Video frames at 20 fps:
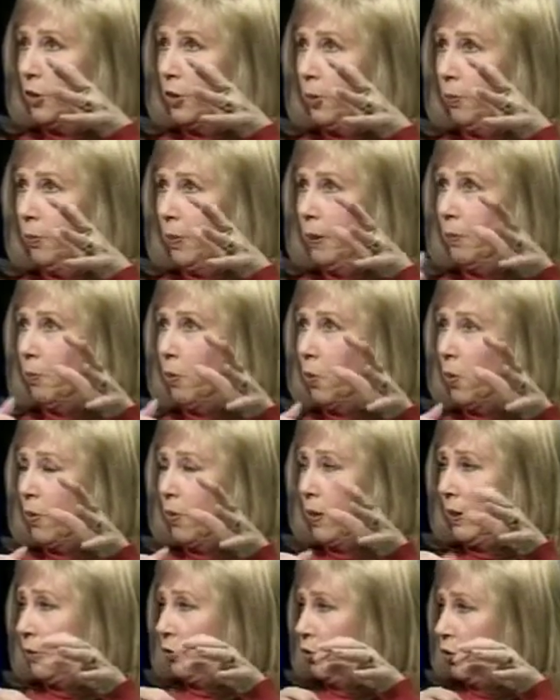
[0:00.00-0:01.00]
to be
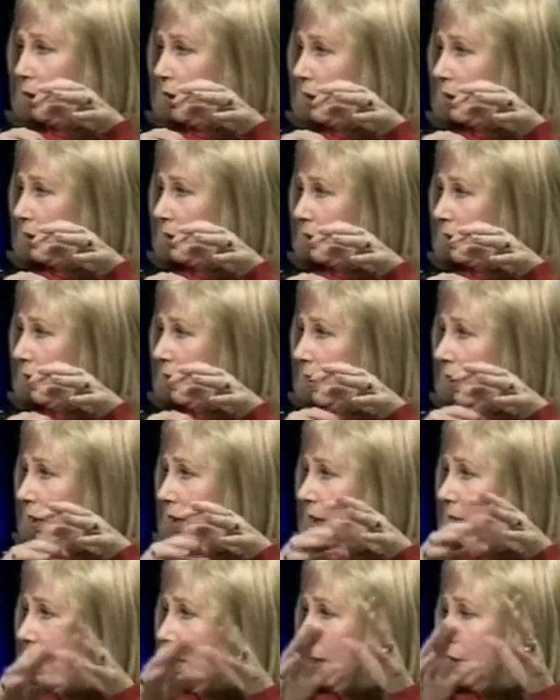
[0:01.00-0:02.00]
more more just
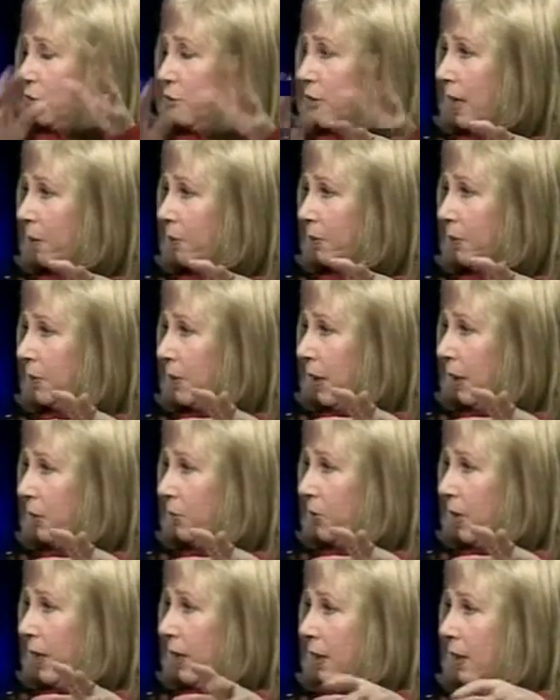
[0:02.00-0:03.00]

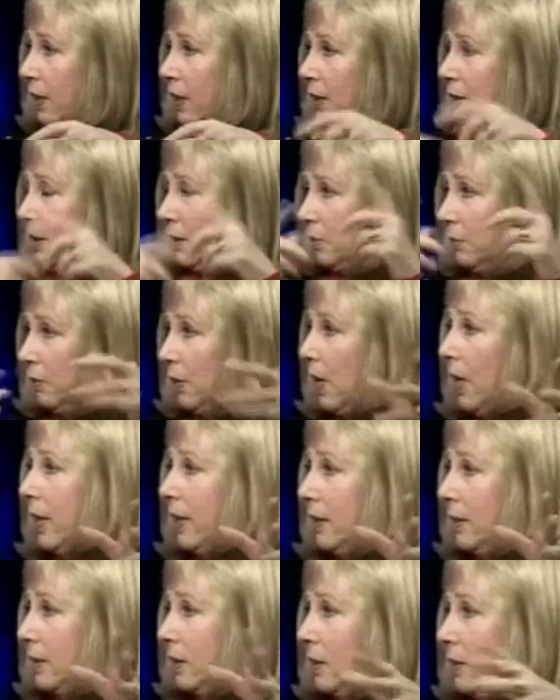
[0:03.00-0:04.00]
decorated and some
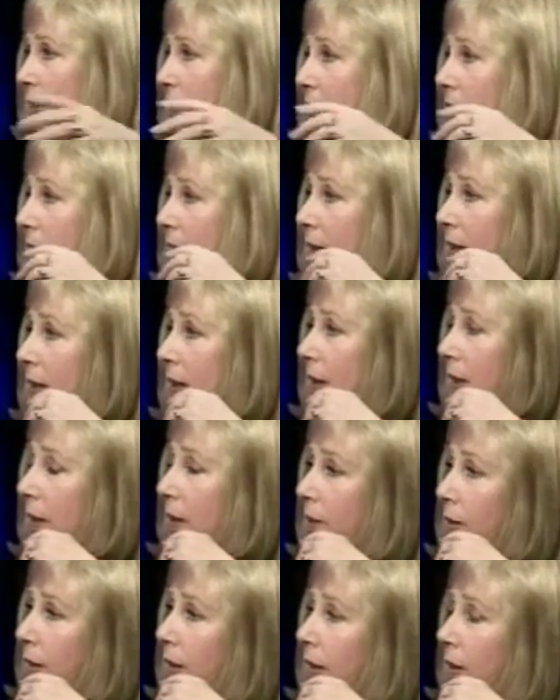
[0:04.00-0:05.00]
lights? Well, I think
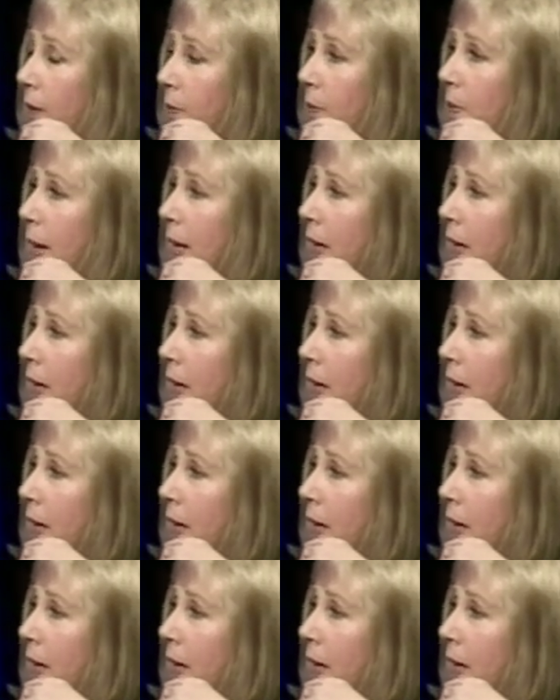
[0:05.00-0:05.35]
in the